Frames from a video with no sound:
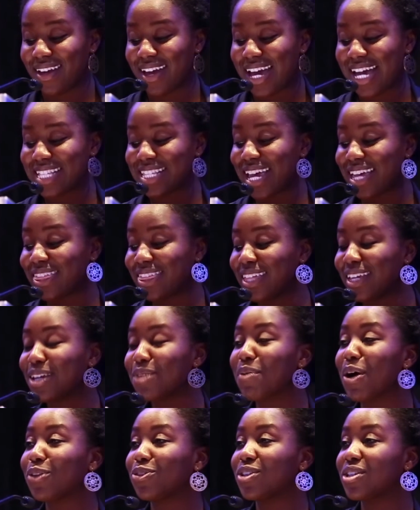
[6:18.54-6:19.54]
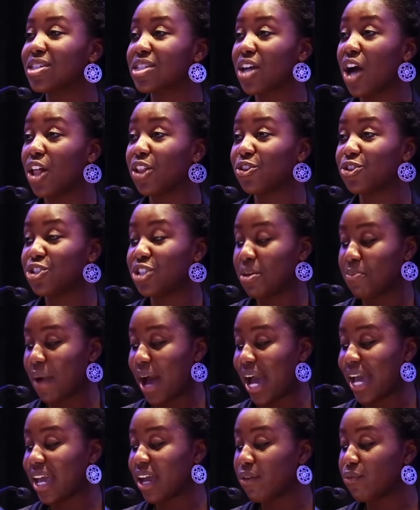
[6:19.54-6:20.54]
As I think about the scholarship
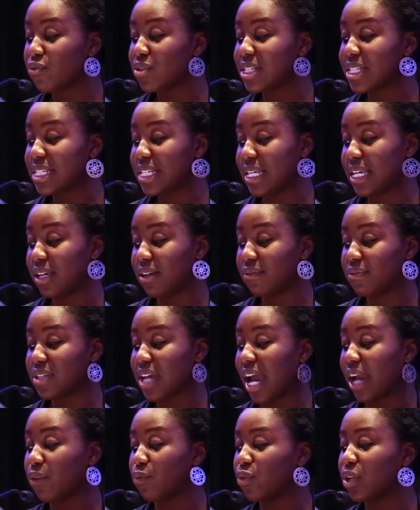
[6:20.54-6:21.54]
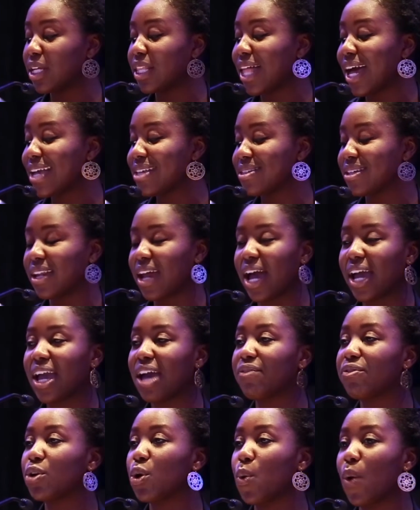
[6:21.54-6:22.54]
I have received, I realize that I
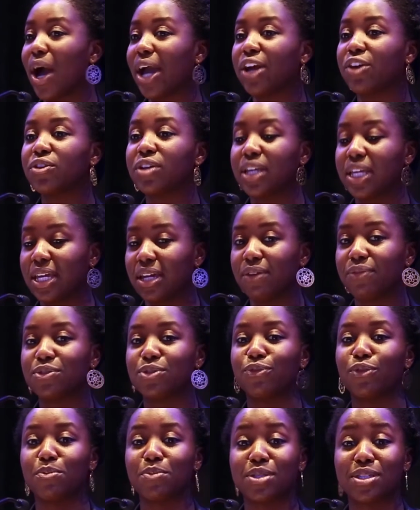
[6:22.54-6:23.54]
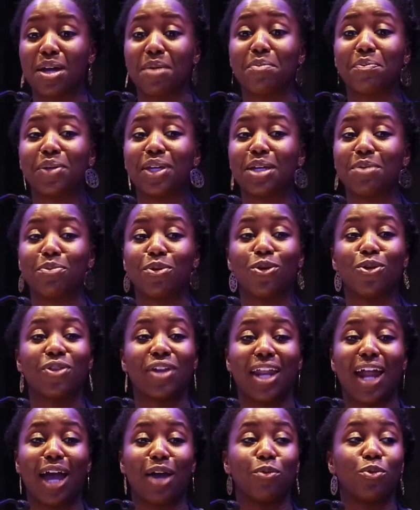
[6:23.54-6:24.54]
have acquired a gift from some people
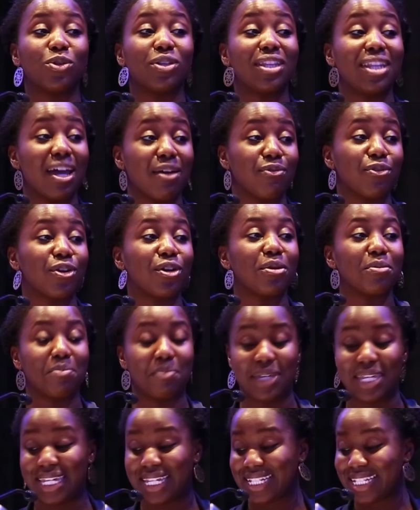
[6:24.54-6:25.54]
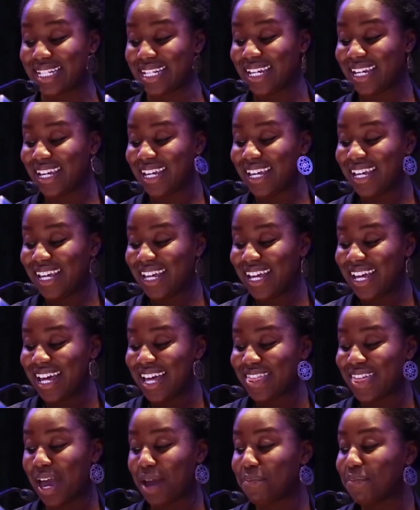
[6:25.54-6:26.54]
that I will never meet.
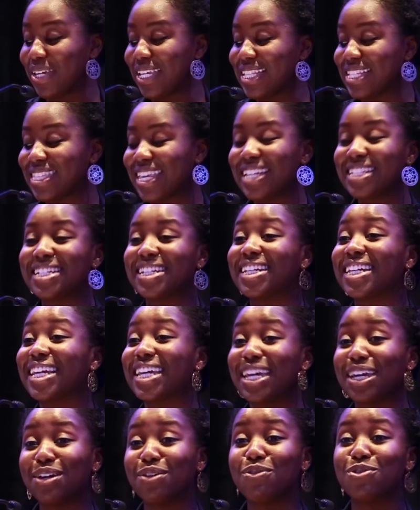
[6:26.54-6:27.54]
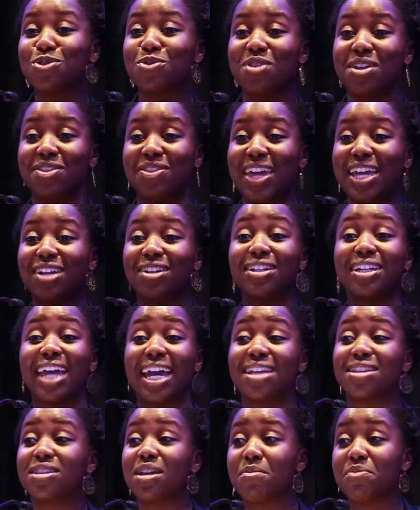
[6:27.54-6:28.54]
That means they didn't give so that they could
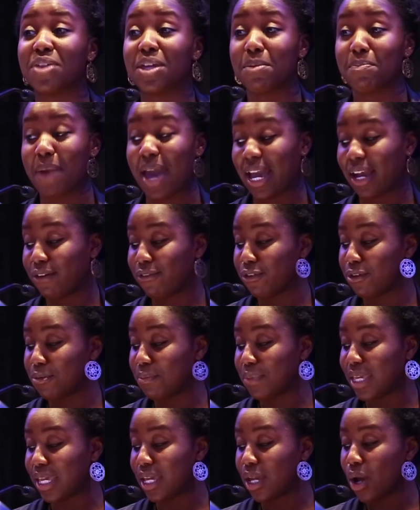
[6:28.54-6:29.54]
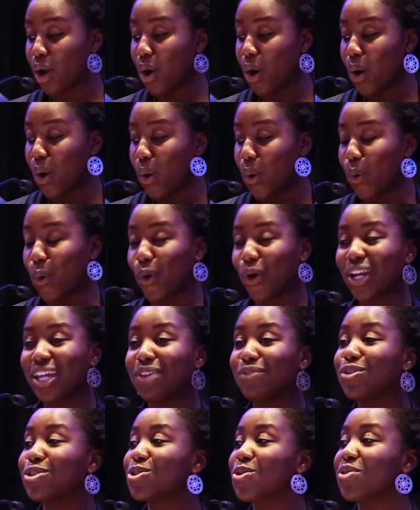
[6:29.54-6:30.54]
get something back from me, or
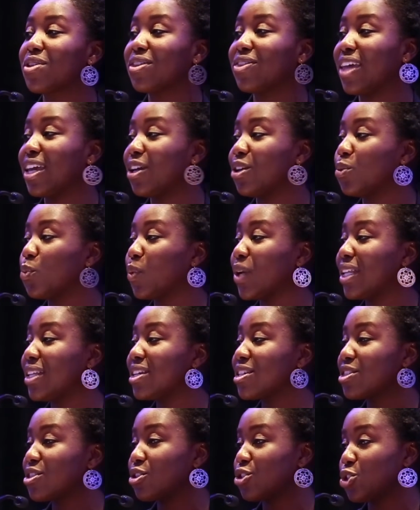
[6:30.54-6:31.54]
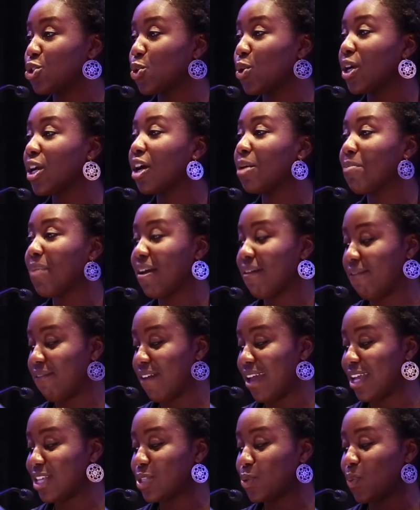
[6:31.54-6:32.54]
even so that they could witness the joy on my
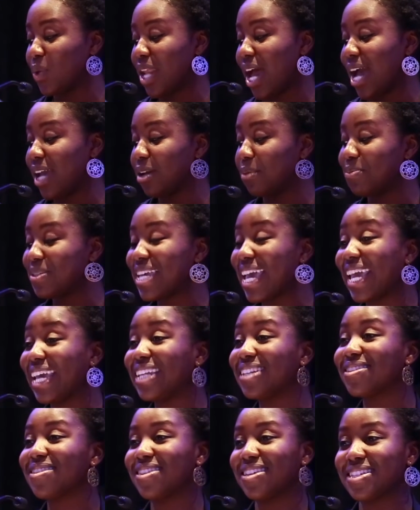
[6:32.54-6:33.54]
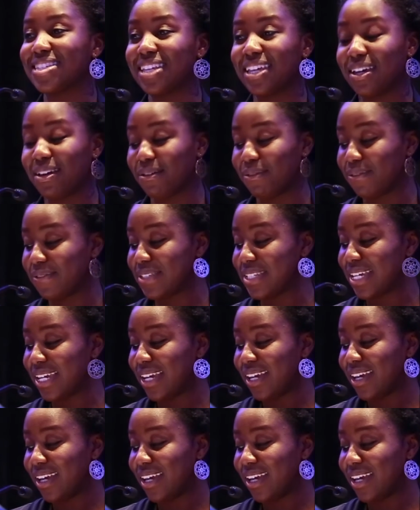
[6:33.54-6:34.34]
face when I obtained this gift.